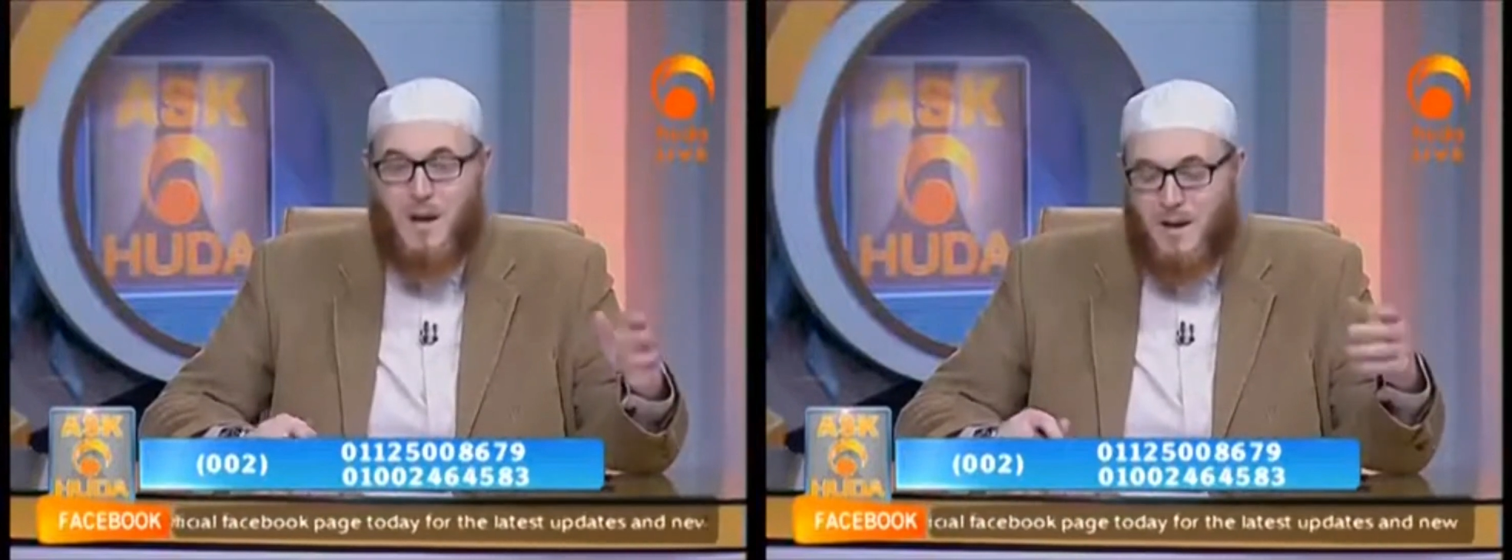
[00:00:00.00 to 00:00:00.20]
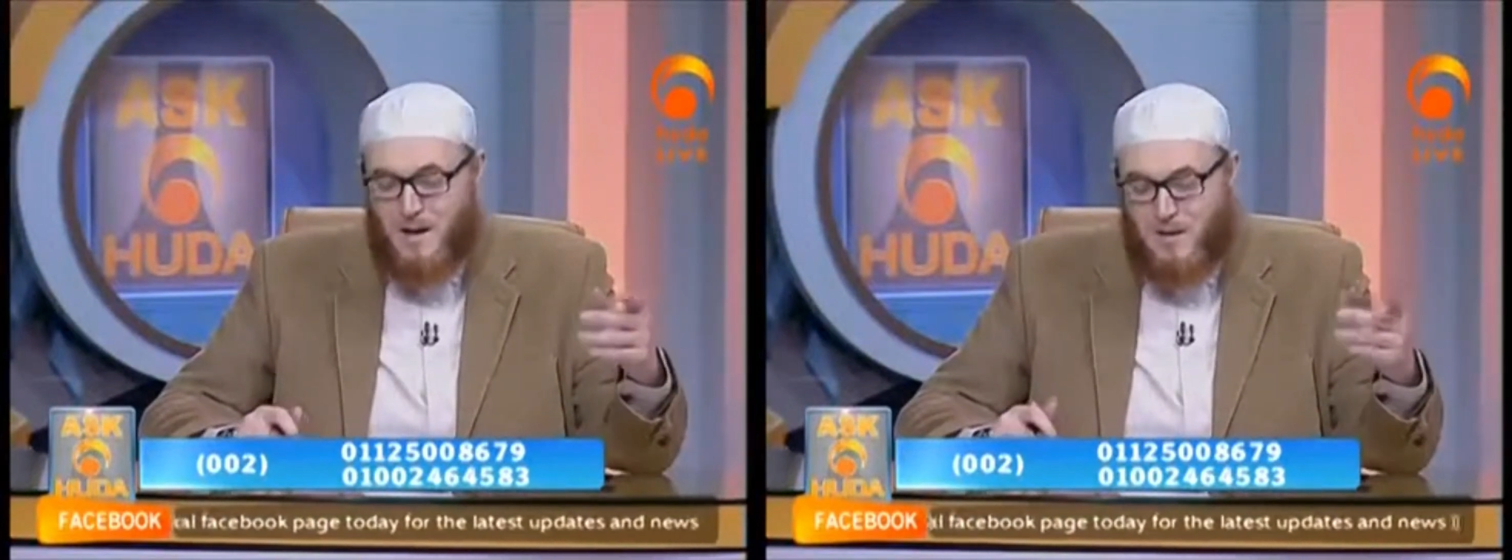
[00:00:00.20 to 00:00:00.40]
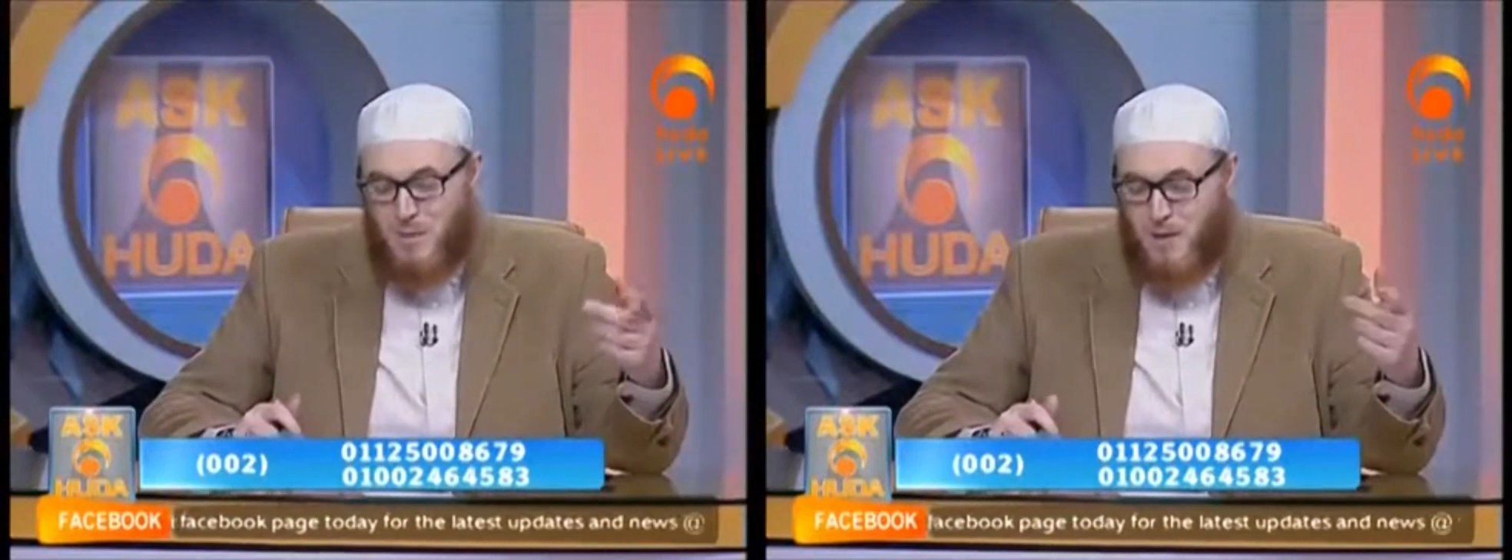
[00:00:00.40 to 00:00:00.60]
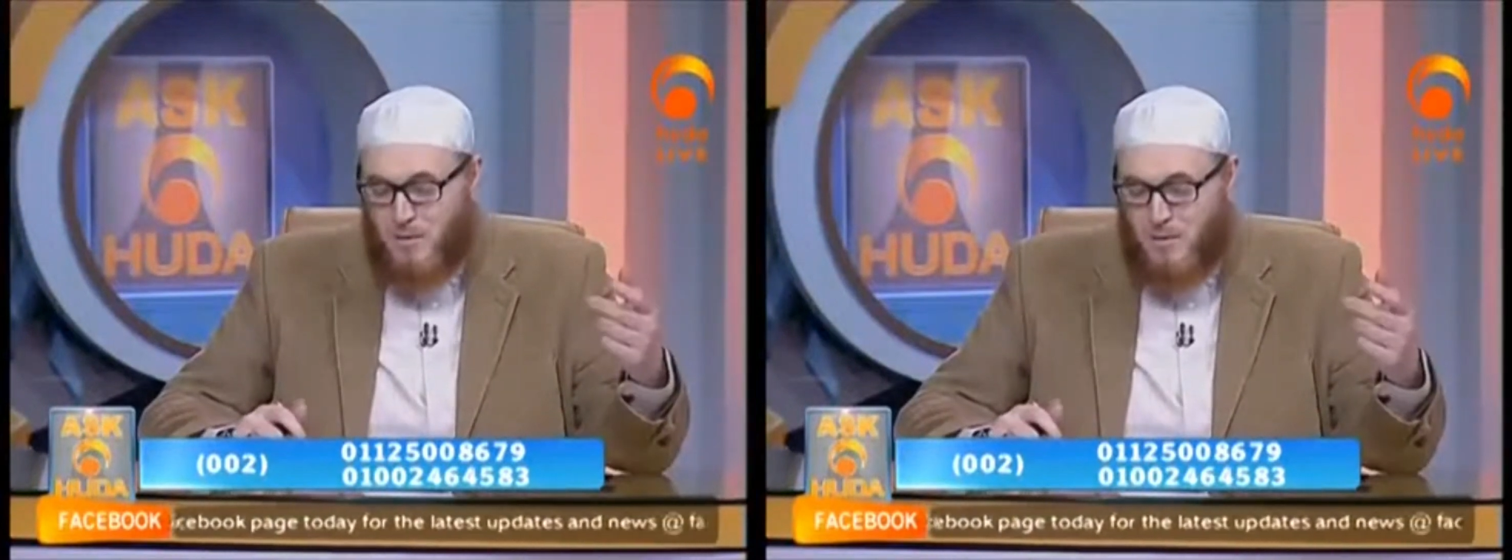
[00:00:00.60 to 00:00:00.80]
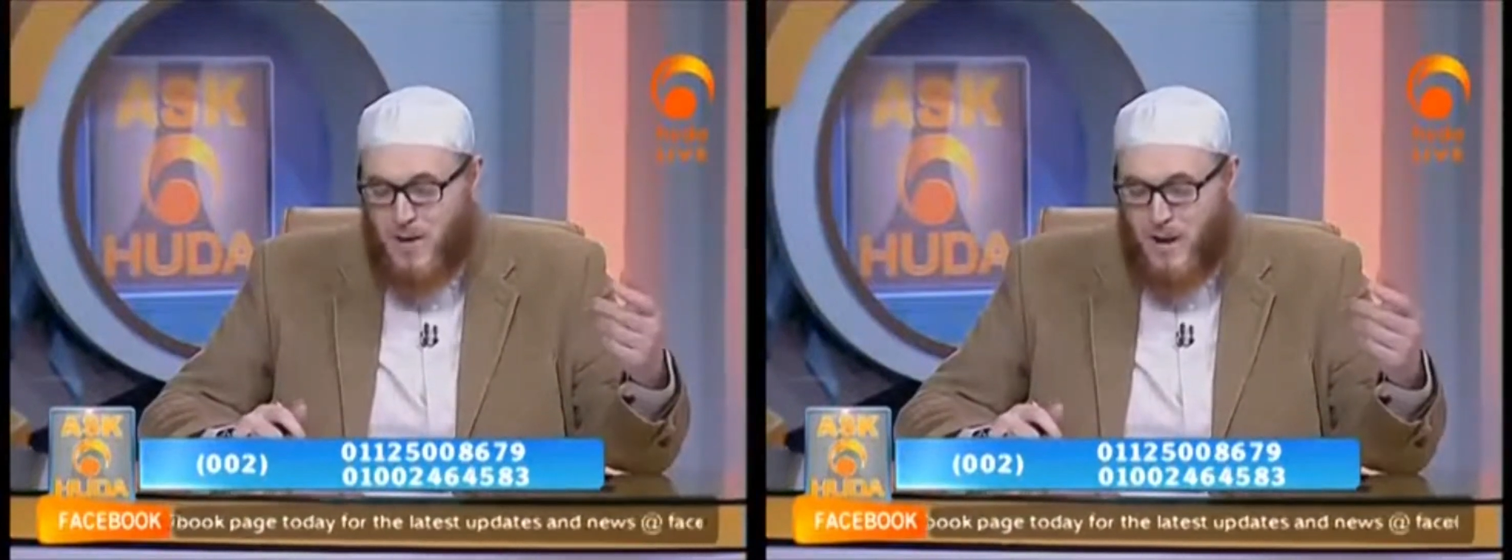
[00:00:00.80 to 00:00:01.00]
And as a matter
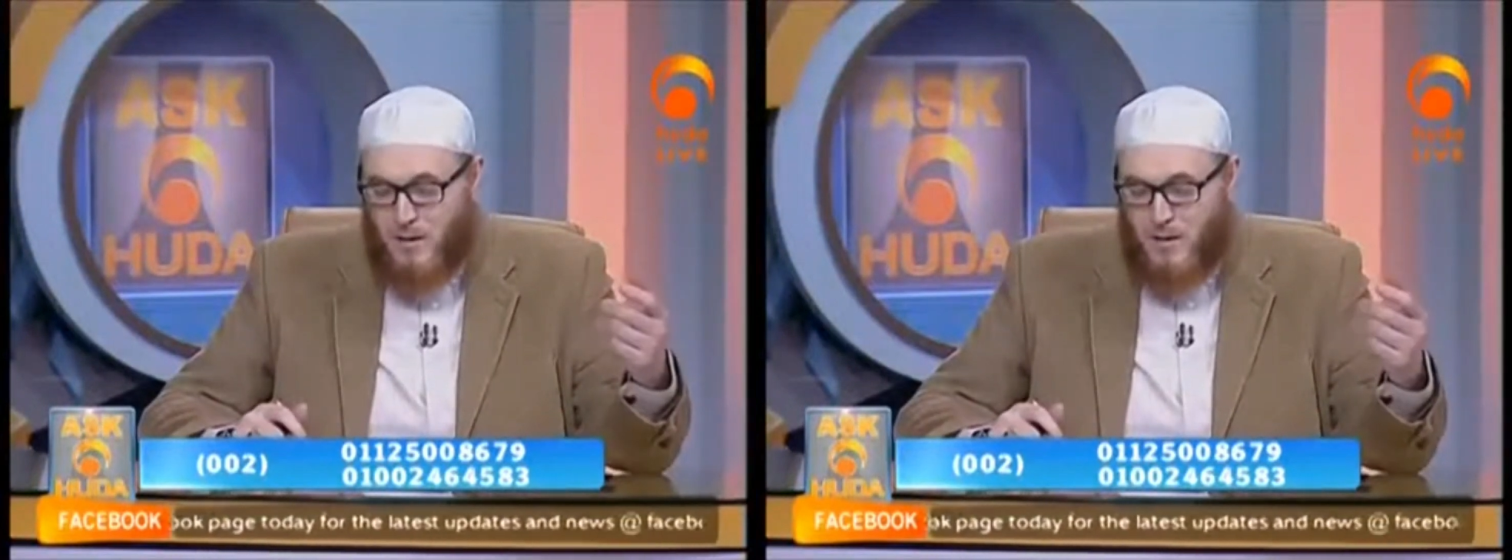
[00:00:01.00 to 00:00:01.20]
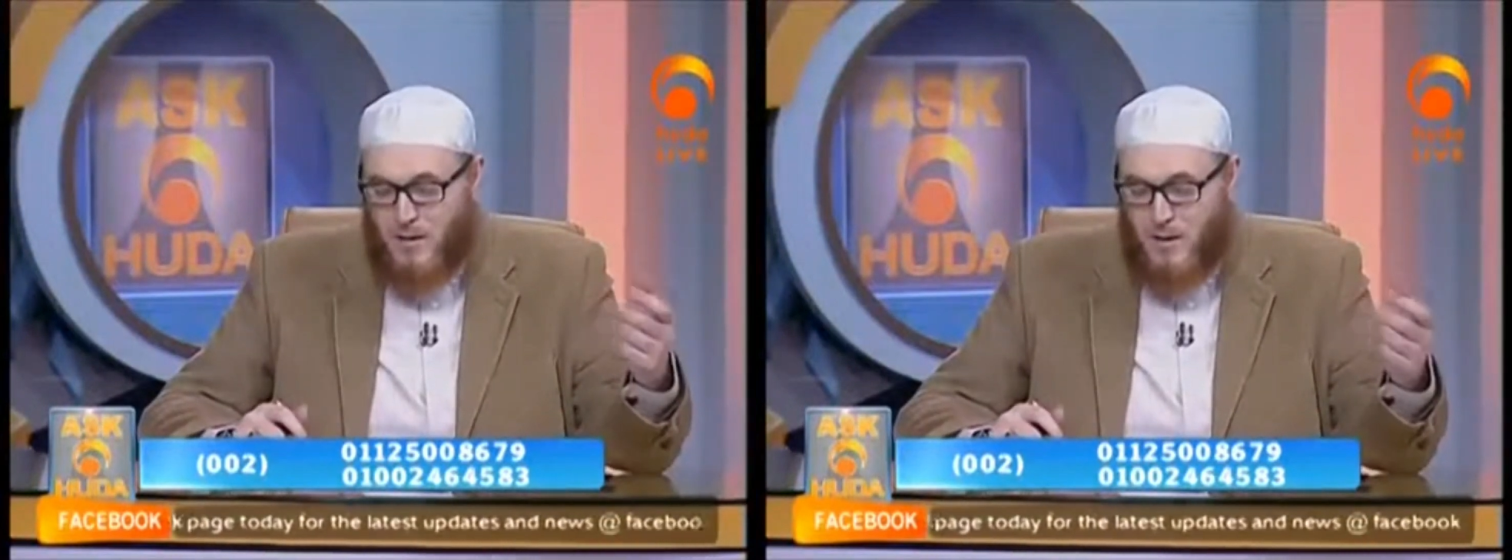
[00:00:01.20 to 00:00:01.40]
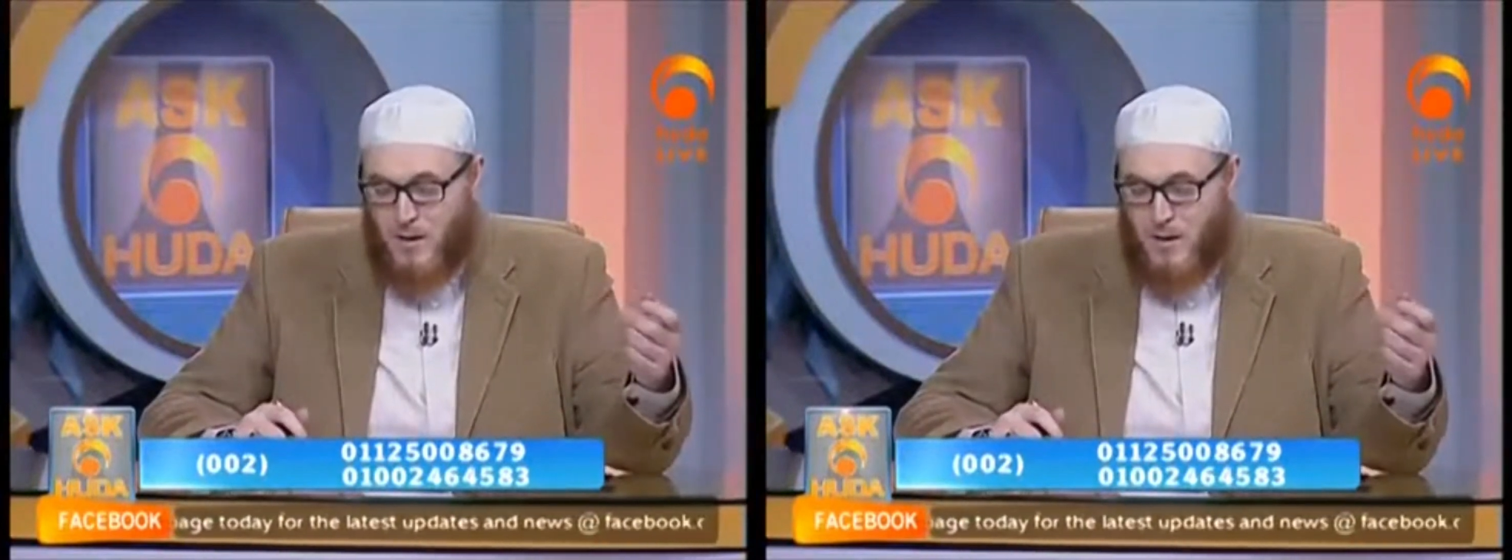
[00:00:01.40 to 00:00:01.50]
of fact,